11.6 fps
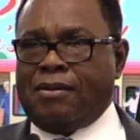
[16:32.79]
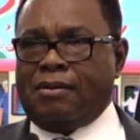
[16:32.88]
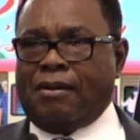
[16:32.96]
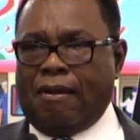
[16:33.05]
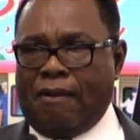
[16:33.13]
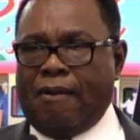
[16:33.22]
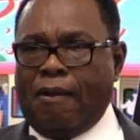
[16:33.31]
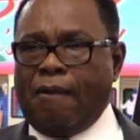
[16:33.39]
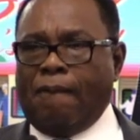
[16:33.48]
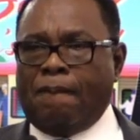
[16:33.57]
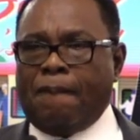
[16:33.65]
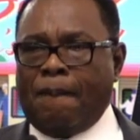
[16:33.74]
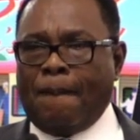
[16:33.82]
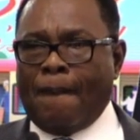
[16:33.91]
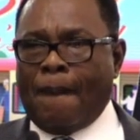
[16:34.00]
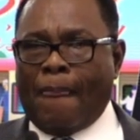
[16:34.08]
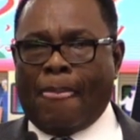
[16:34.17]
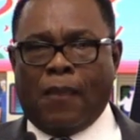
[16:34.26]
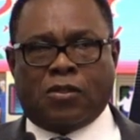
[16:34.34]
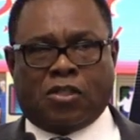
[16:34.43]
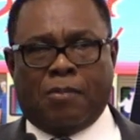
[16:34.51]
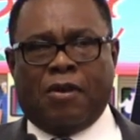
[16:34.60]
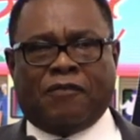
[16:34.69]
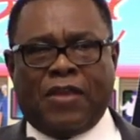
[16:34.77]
Uh huh. Some of